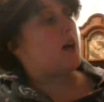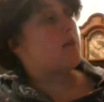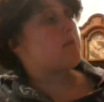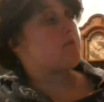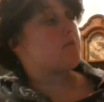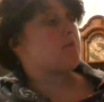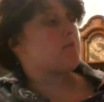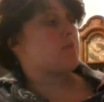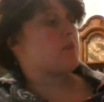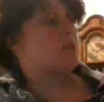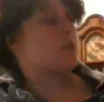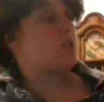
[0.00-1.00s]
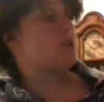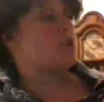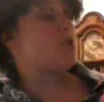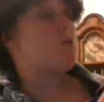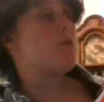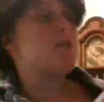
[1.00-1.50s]
Um,
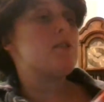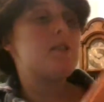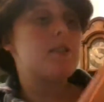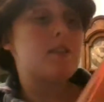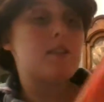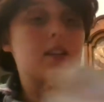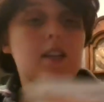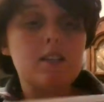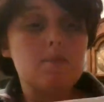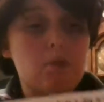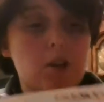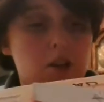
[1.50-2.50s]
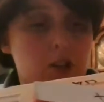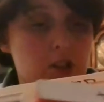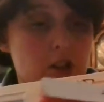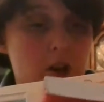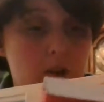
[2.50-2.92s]
so these books